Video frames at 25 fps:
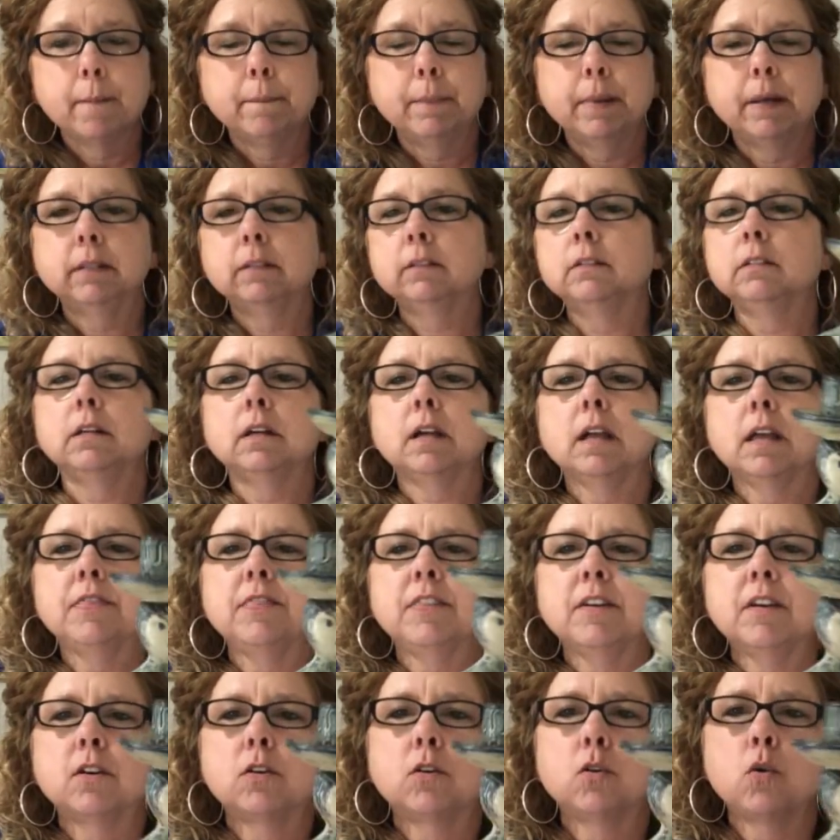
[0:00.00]
but look
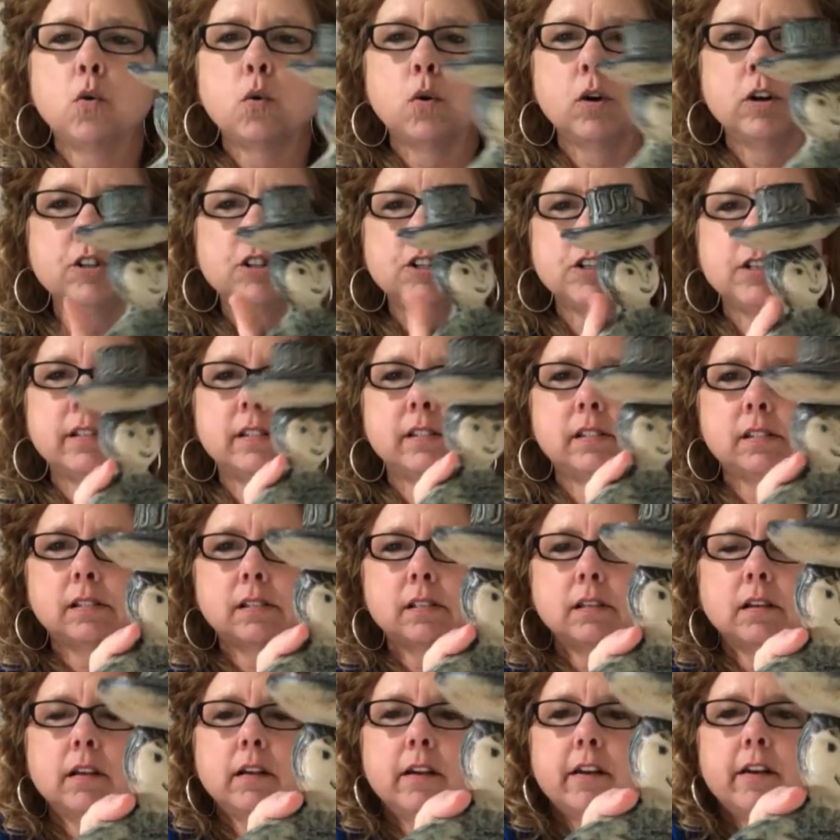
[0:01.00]
at the
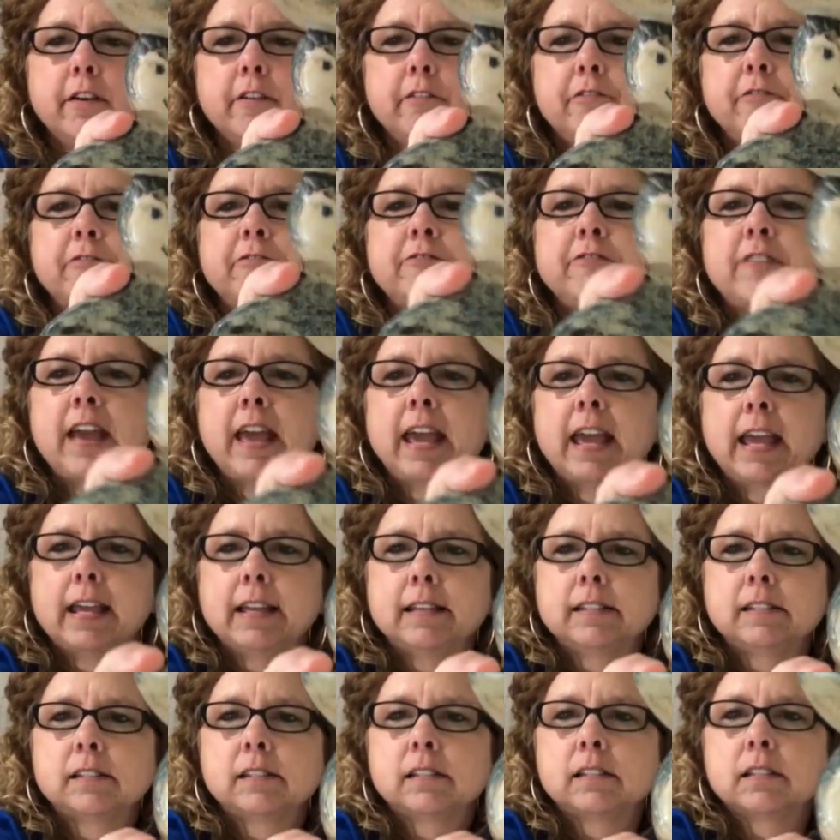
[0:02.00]
gorgeous
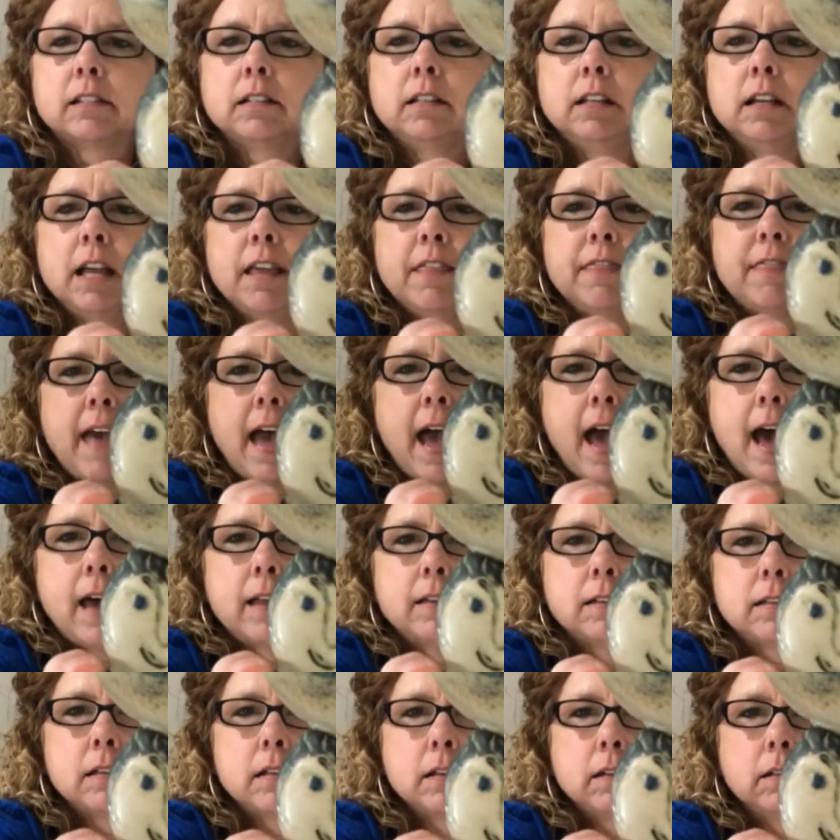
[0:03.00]
face. Look at
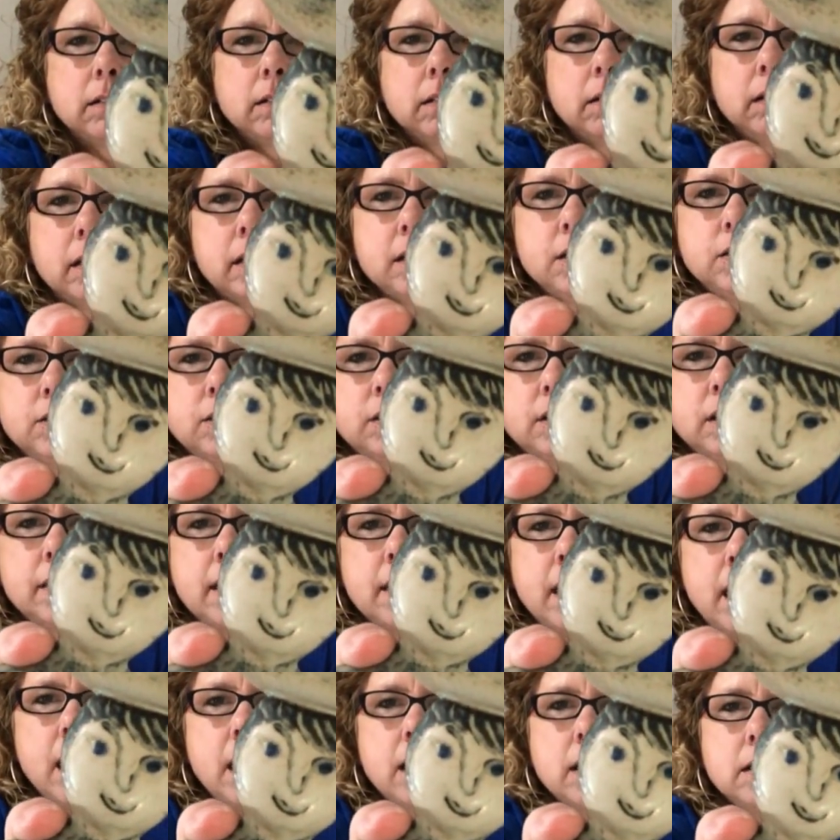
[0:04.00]
that. Can you see
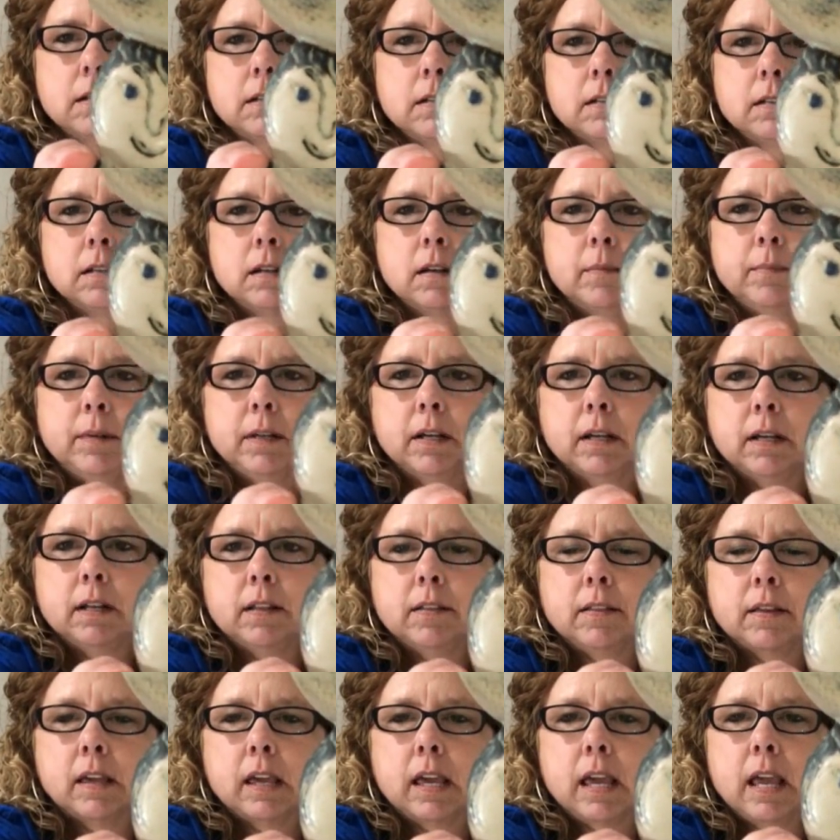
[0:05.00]
that? I'm looking
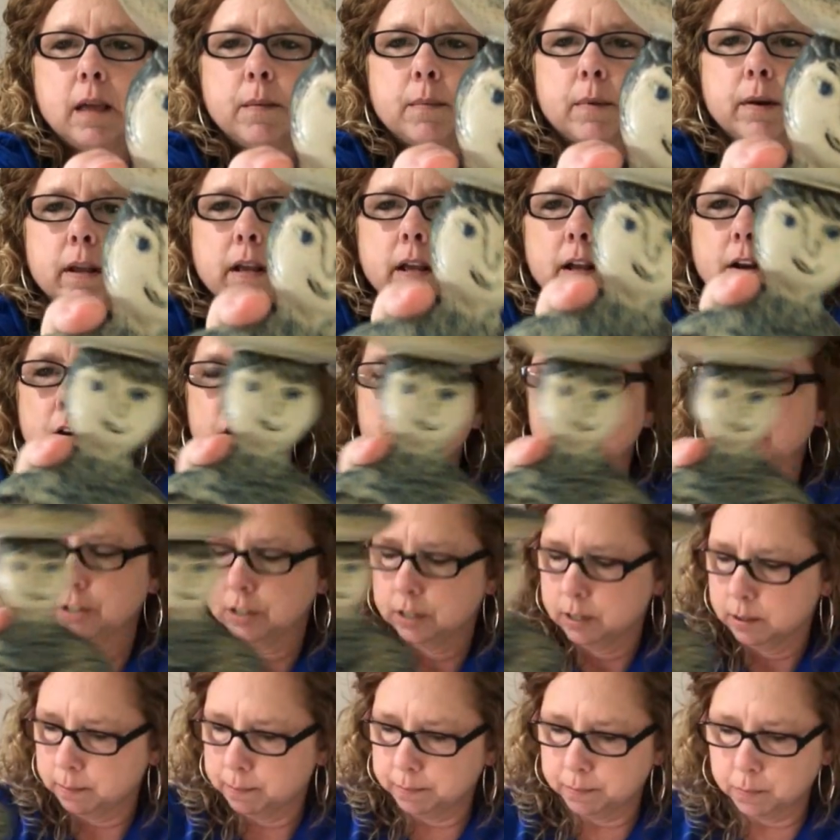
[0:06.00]
at the camera here.
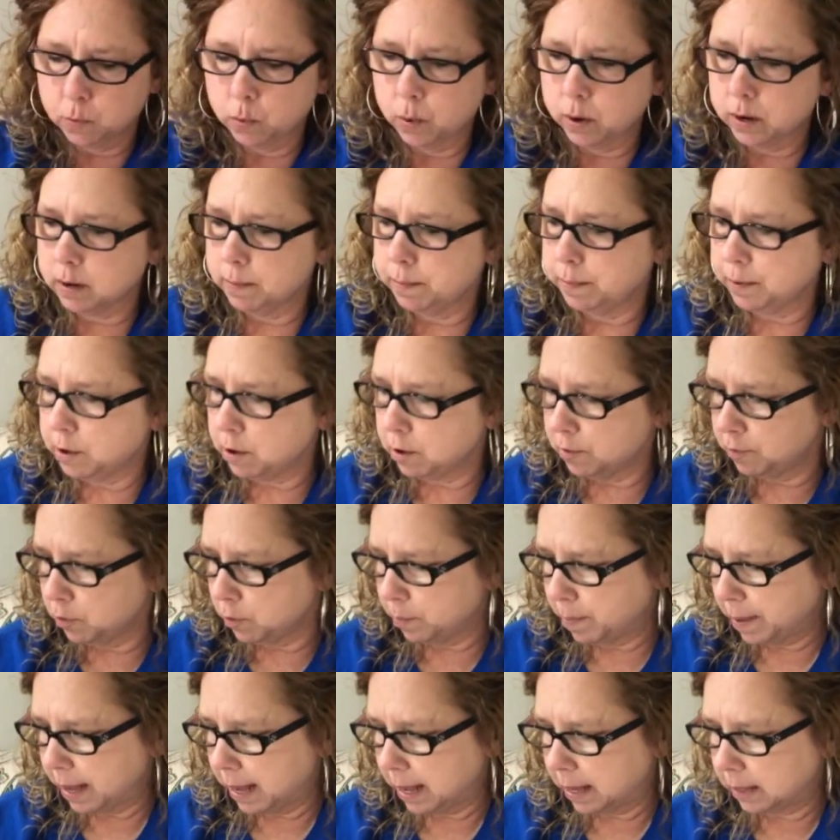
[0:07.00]
What a beautiful
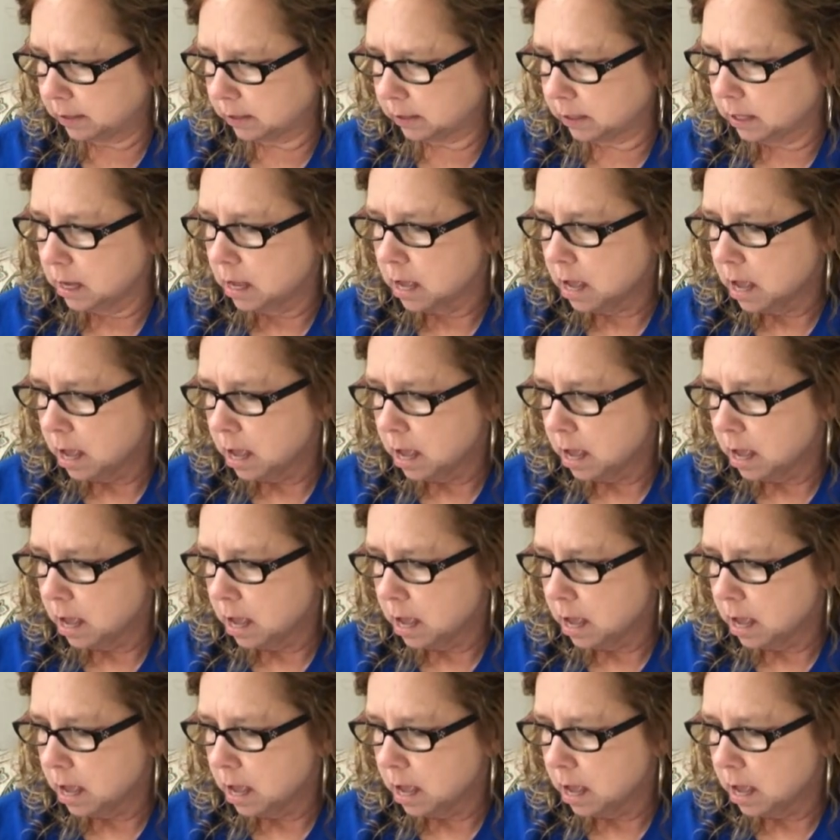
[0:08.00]
piece.